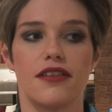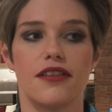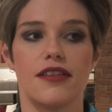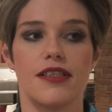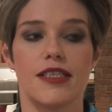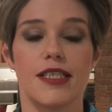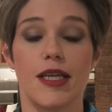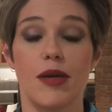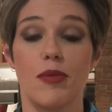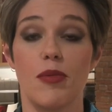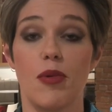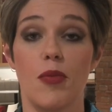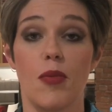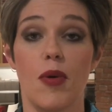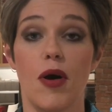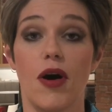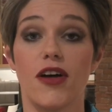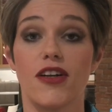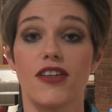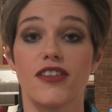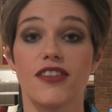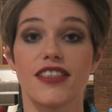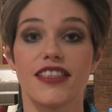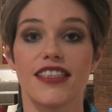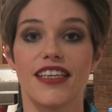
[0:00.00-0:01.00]
Slimming
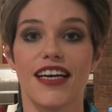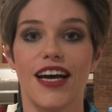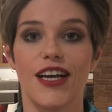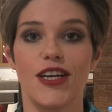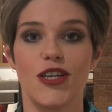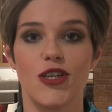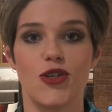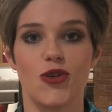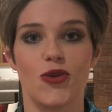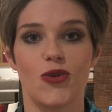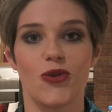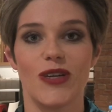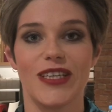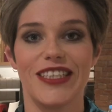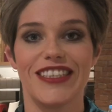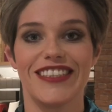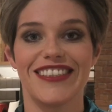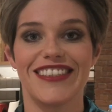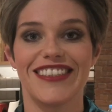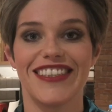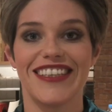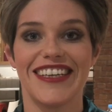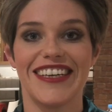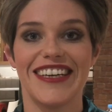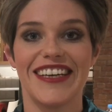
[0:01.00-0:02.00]
World and
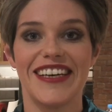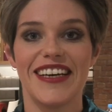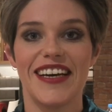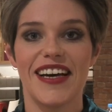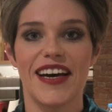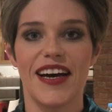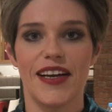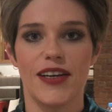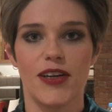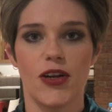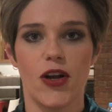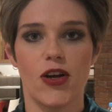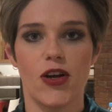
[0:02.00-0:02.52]
joined and